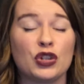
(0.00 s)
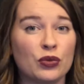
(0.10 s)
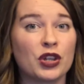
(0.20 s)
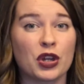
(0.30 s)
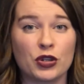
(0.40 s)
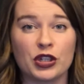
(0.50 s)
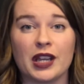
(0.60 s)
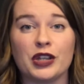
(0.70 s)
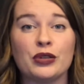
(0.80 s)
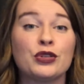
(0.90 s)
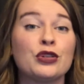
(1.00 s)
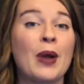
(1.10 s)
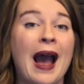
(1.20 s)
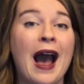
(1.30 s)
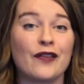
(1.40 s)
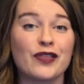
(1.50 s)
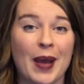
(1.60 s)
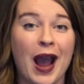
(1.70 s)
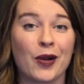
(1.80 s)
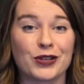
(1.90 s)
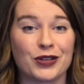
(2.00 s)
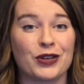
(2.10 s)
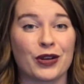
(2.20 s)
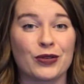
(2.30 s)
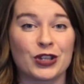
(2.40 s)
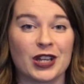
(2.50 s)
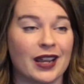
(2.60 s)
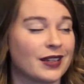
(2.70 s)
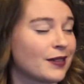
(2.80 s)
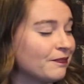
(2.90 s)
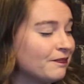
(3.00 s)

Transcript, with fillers: do negotiate. You do have the power to negotiate.